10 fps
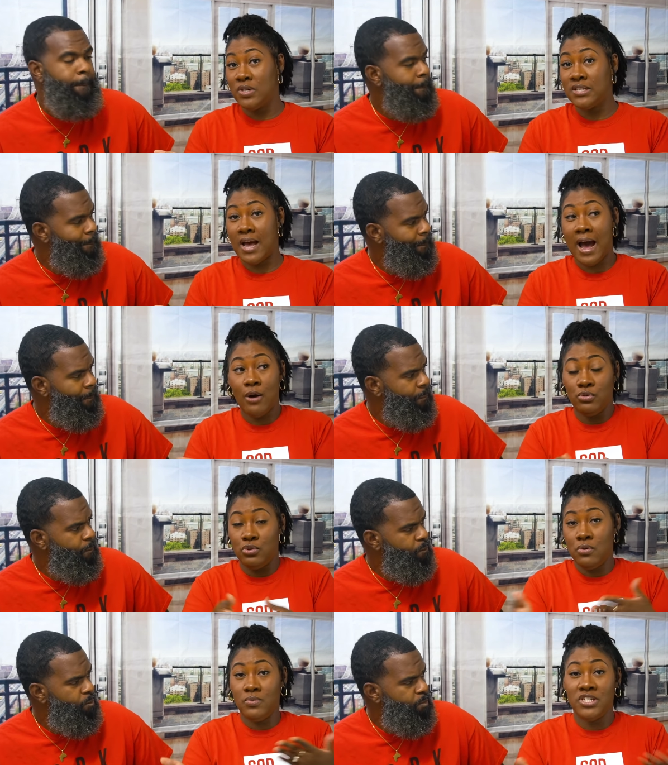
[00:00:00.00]
Speaker 1: was out
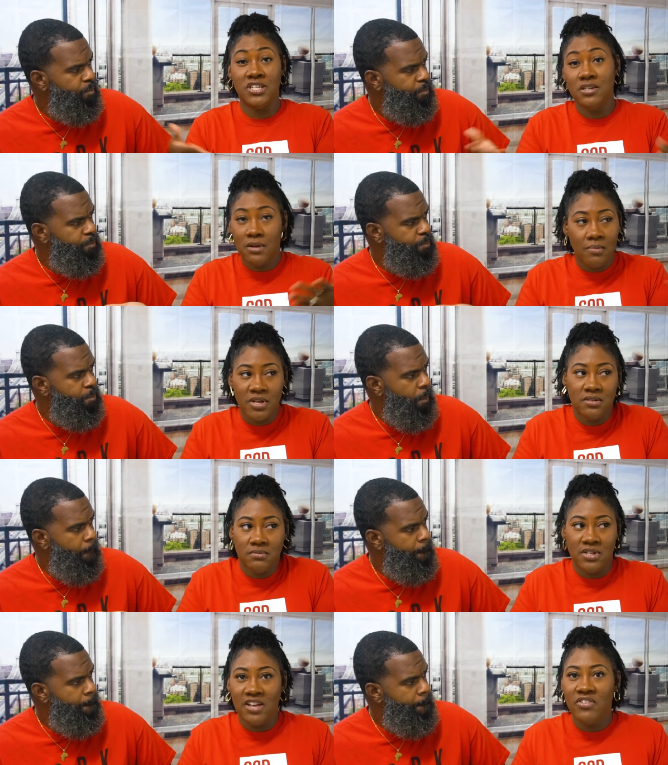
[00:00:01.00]
doing what she... I mean,
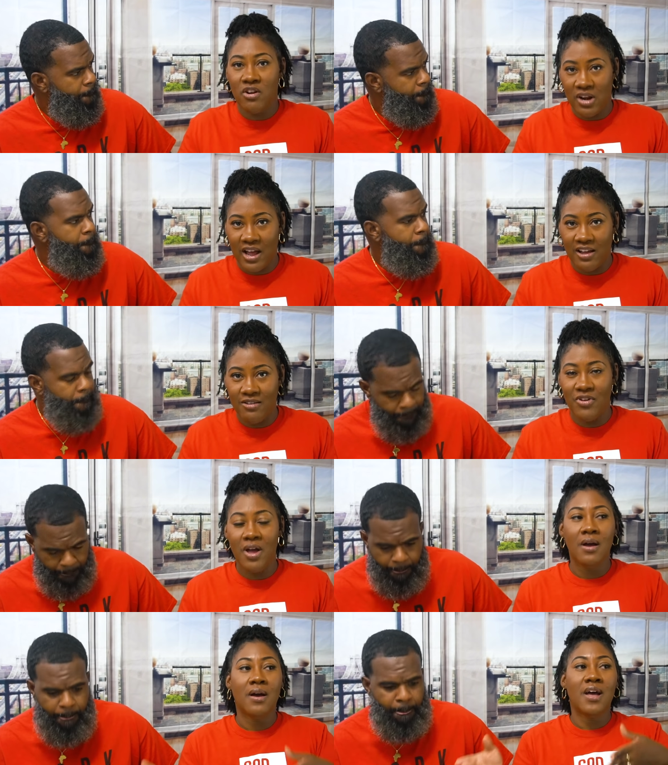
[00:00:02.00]
living her life.
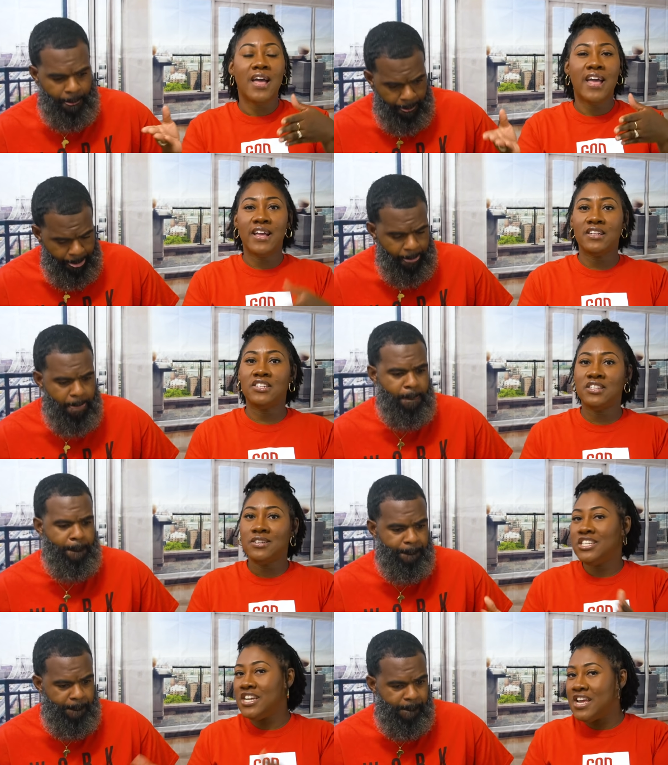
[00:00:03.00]
And
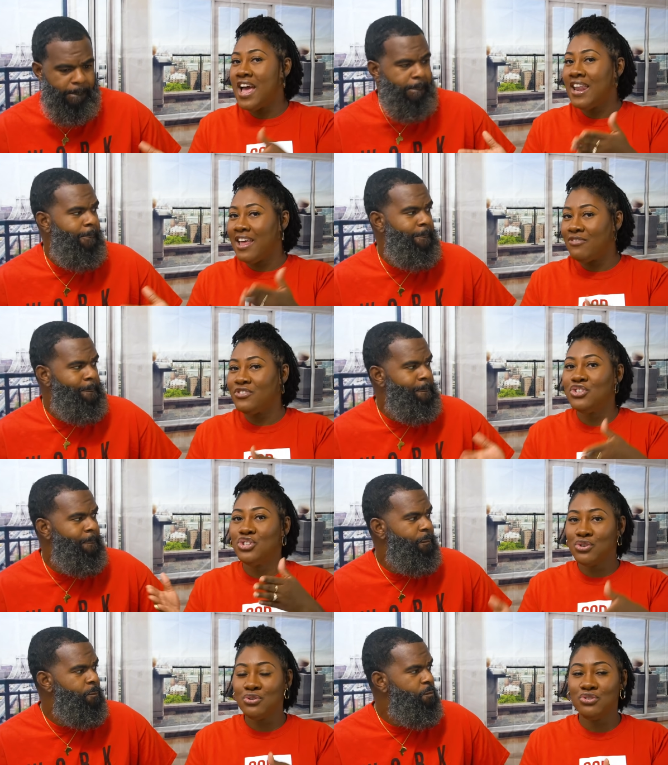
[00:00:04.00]
she had left the
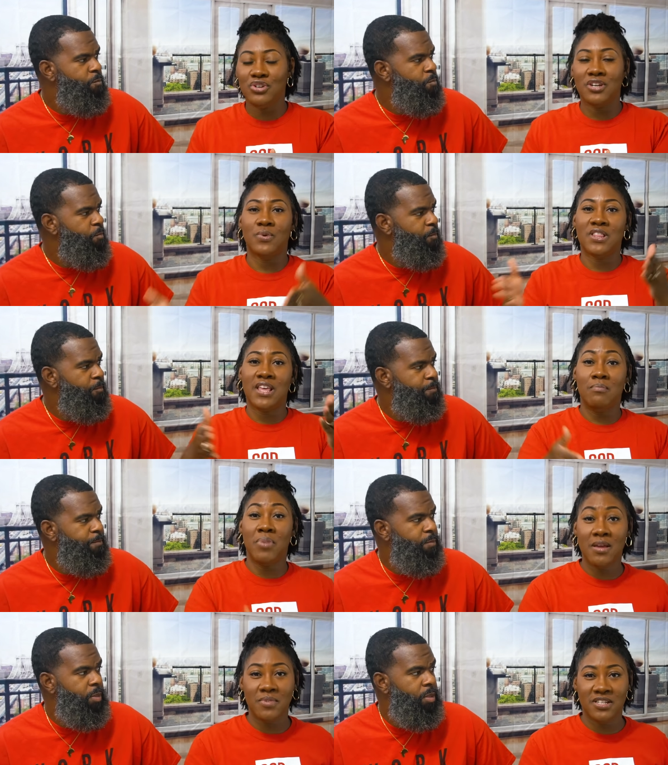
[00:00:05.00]
children with a
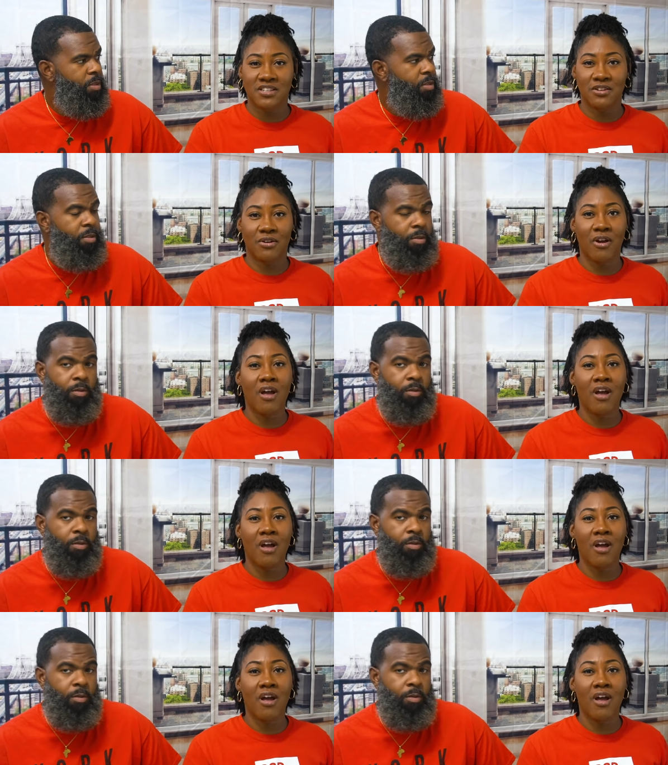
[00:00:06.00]
babysitter.